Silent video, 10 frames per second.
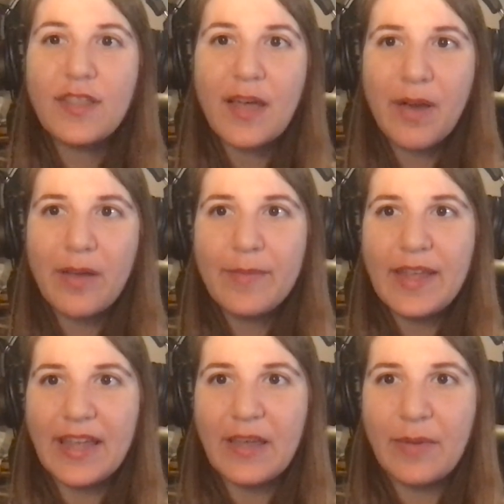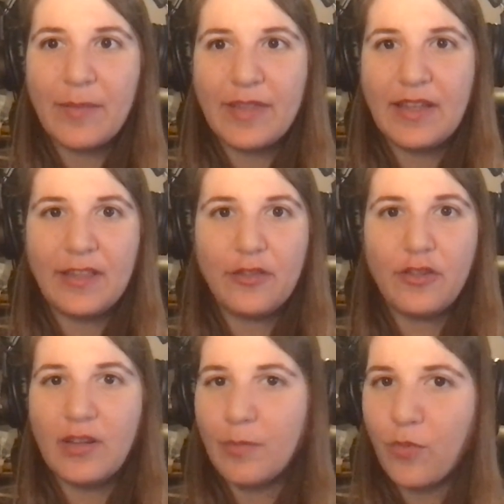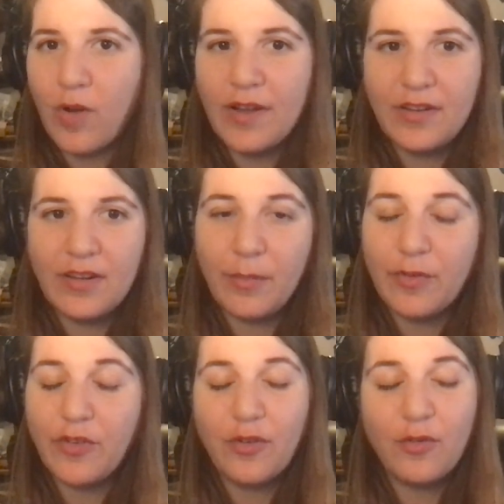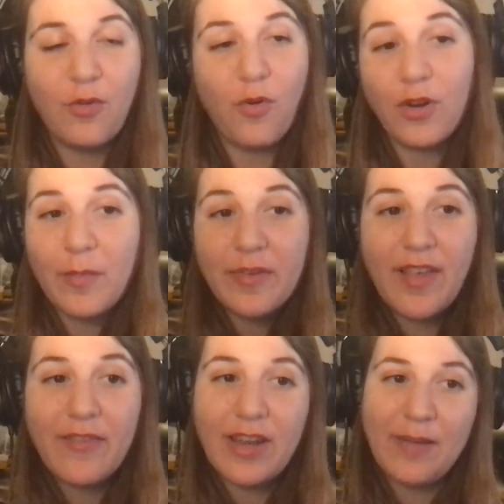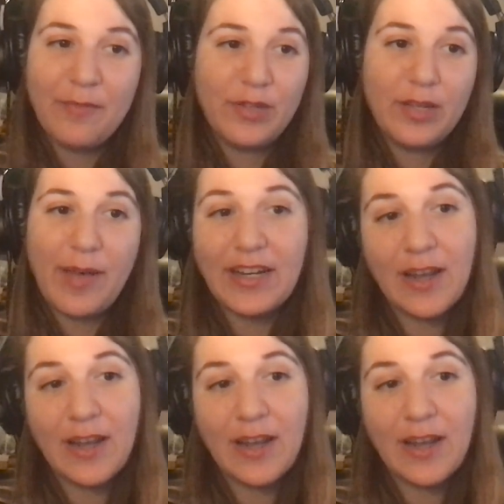That might be. It might be either the number 1, number 2, or number 7. I'm really bad at